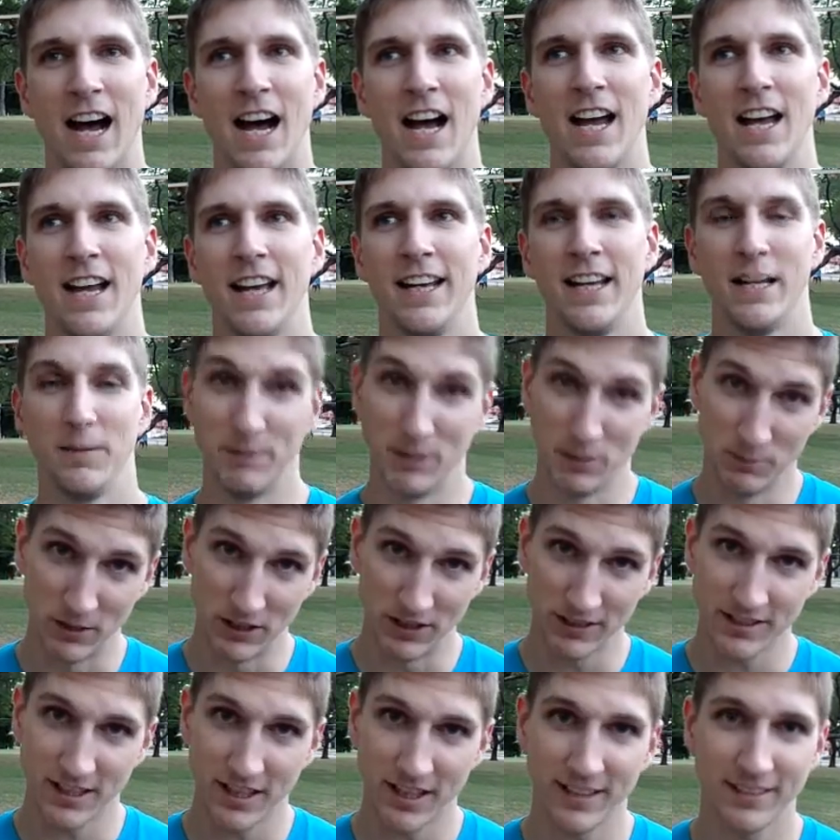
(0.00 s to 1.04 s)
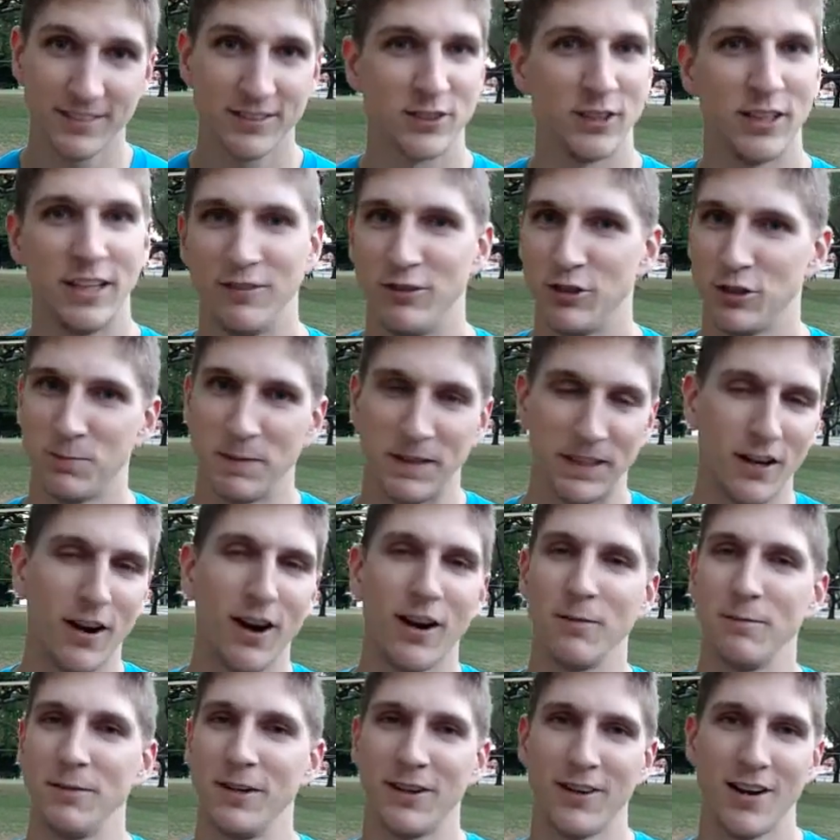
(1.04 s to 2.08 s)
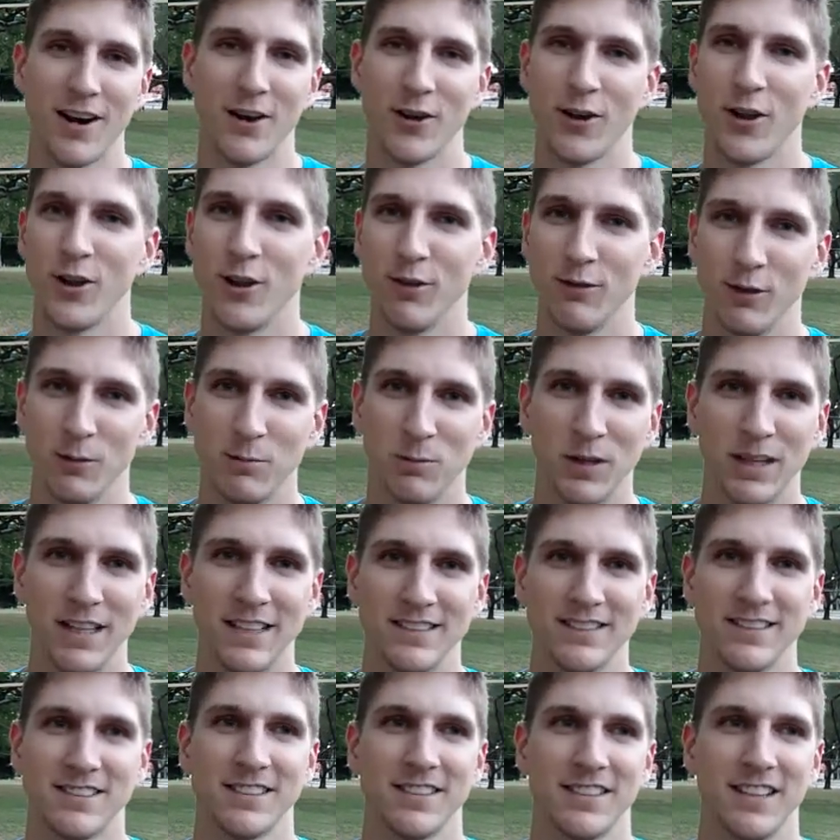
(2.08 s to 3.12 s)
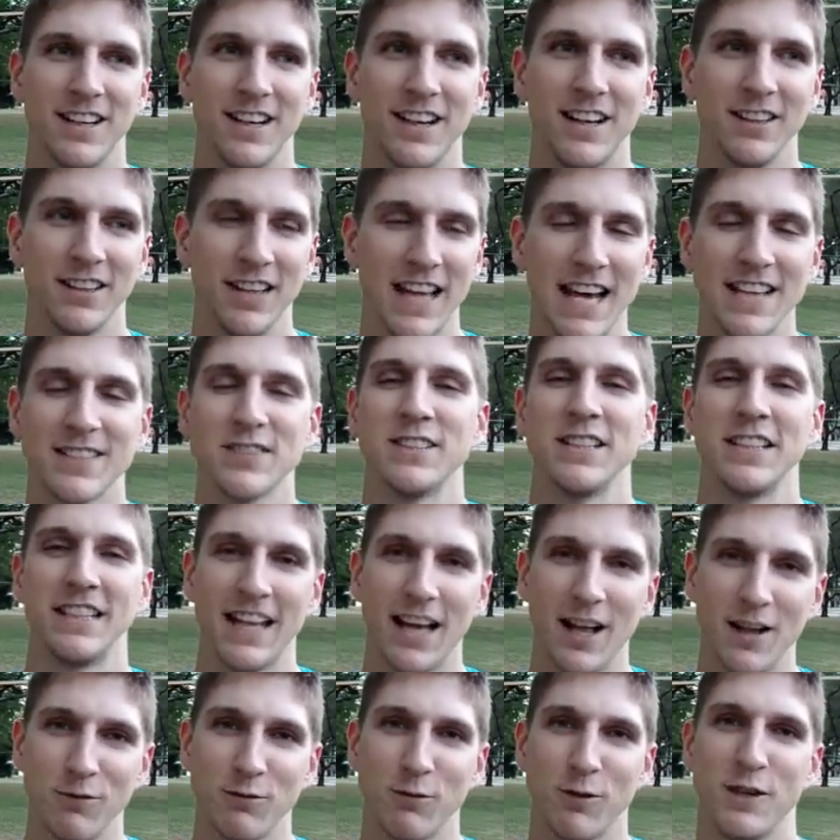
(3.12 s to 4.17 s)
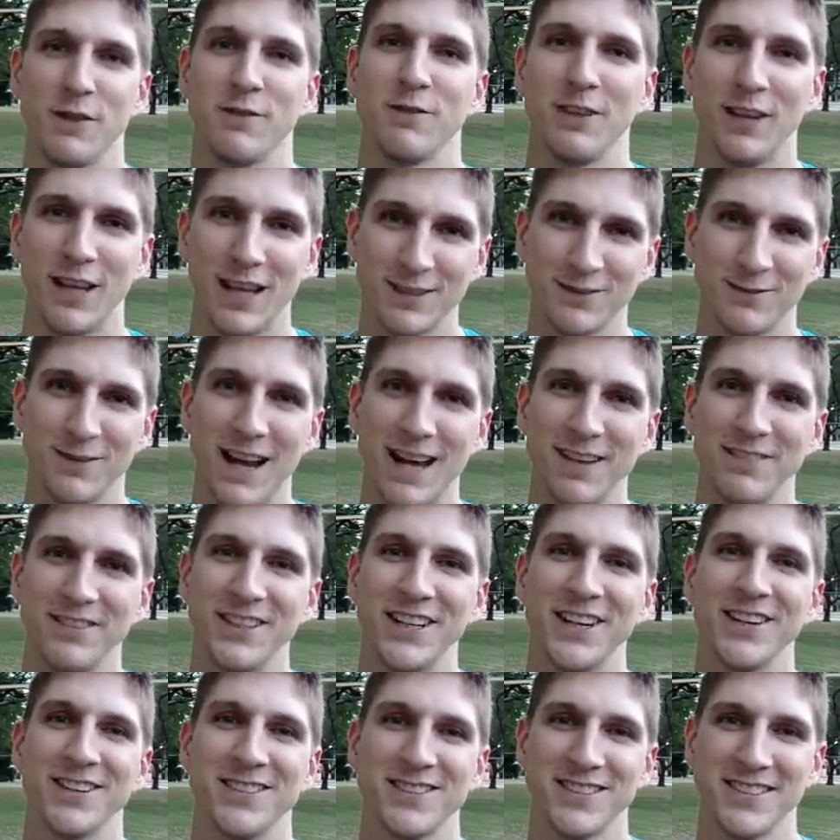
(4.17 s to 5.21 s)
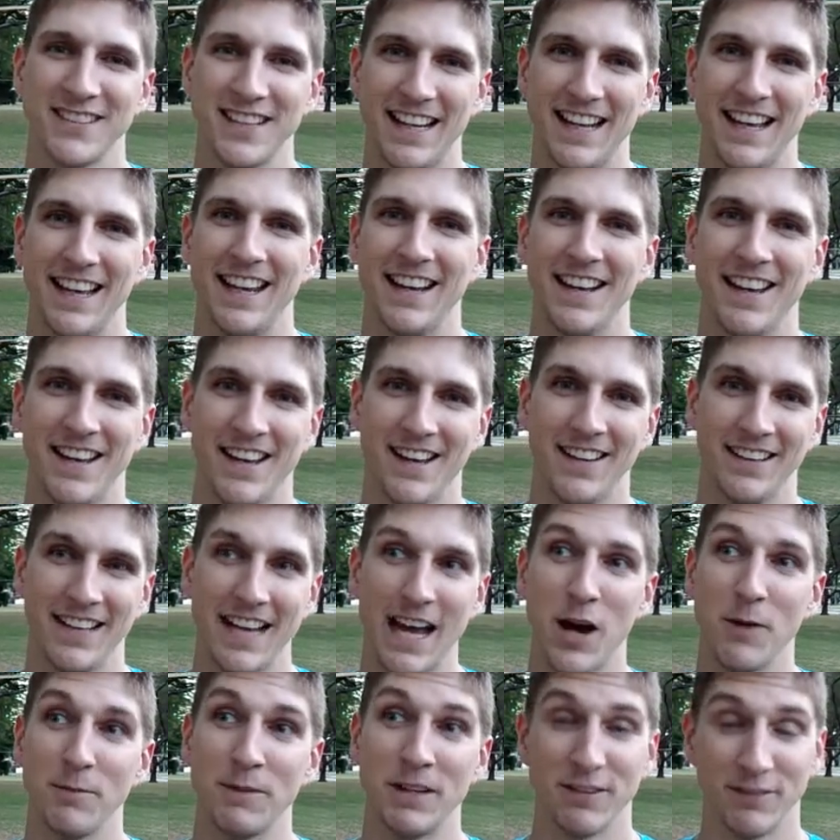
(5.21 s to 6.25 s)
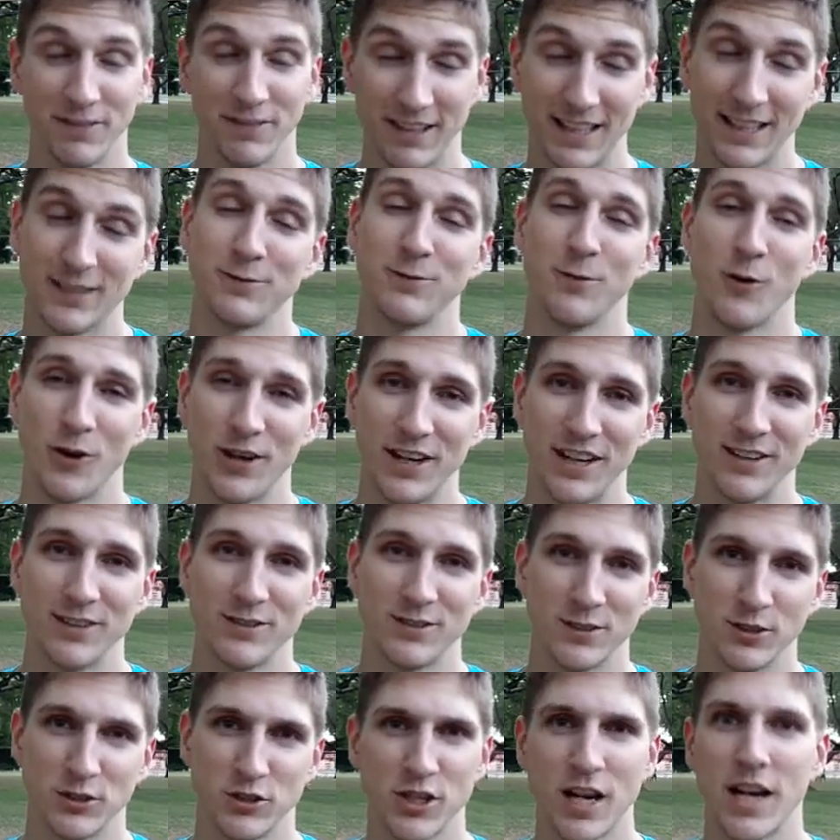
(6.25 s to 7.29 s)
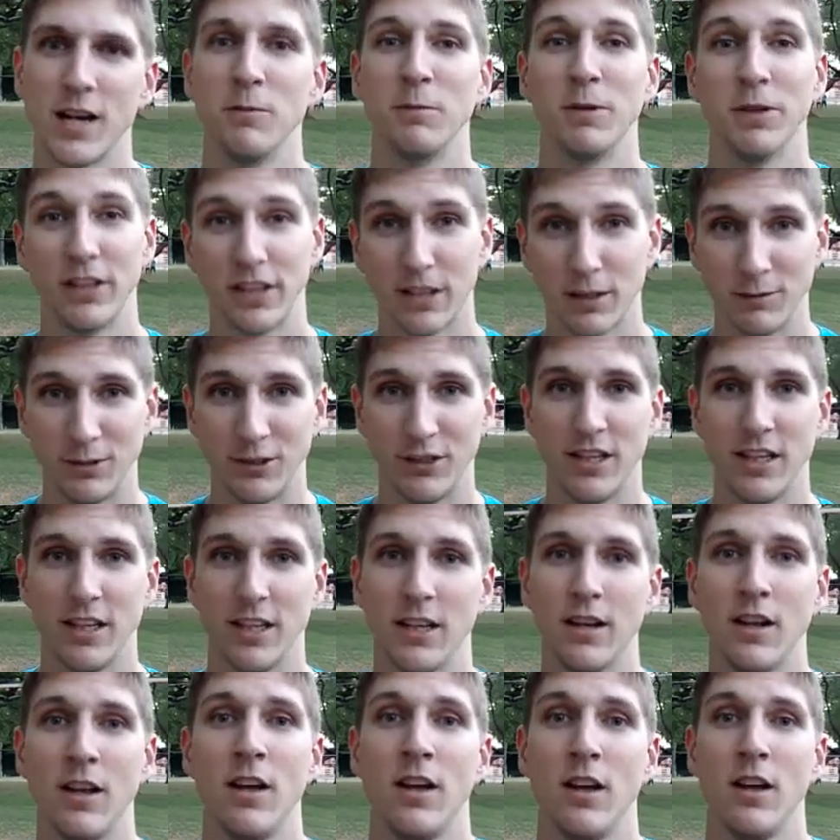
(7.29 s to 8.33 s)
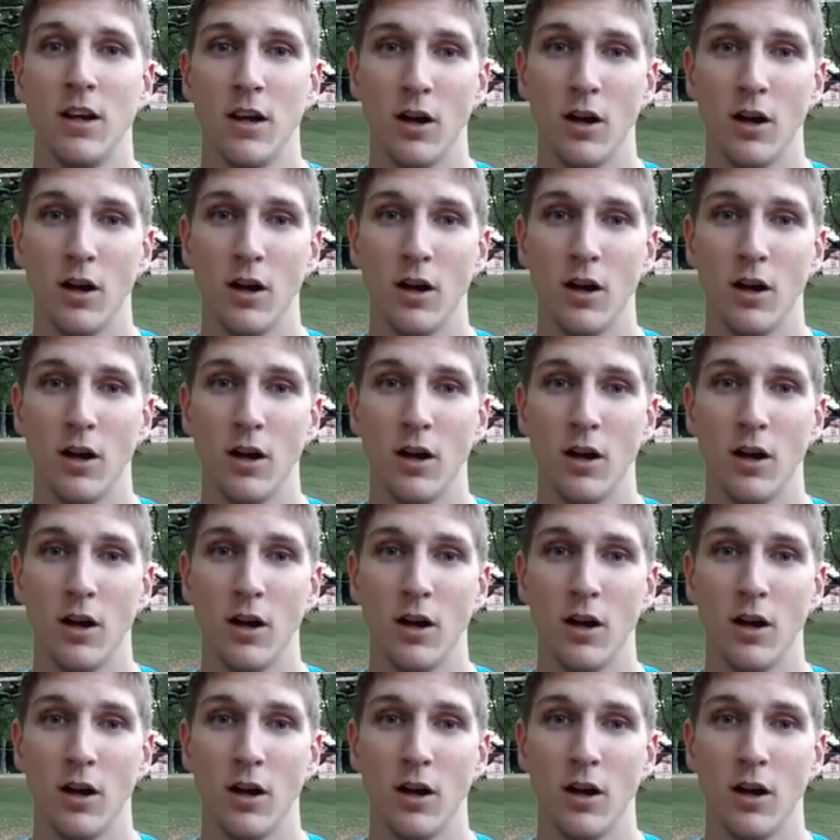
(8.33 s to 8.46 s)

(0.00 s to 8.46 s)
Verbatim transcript: I am in the military, so they've just been carting me around all over the place. Uh, last in California for the last five years, and uh, now I'm here for the next four years. So trying to build a community in